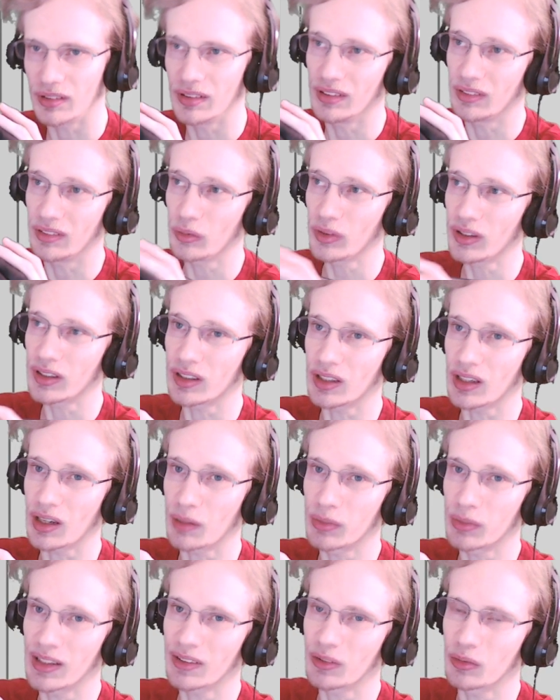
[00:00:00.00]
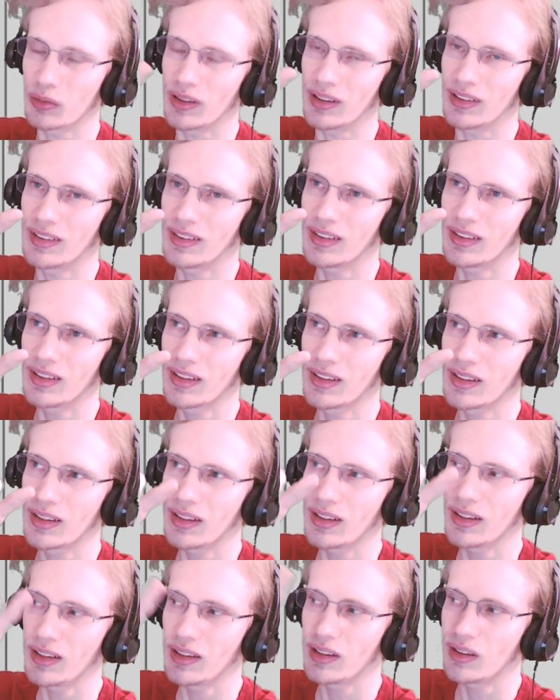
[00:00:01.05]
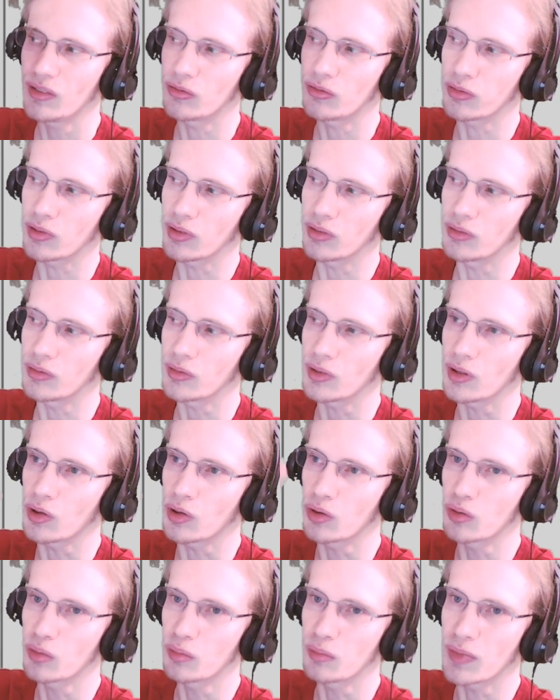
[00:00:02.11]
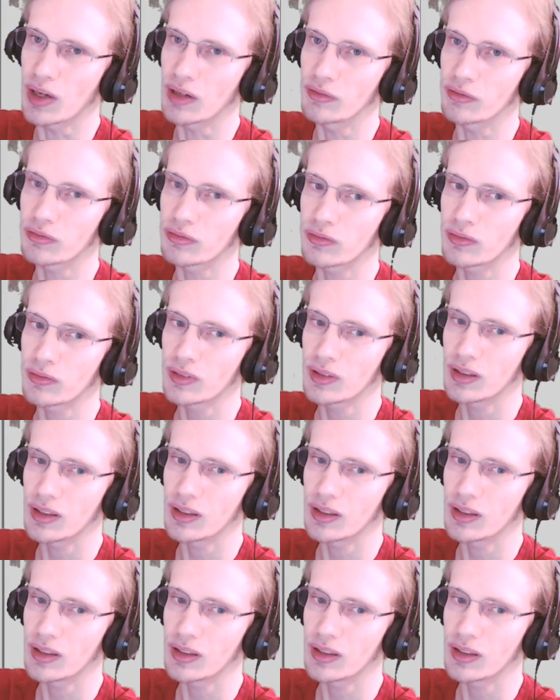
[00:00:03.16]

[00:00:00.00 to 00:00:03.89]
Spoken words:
it's really complex, where for a whole month,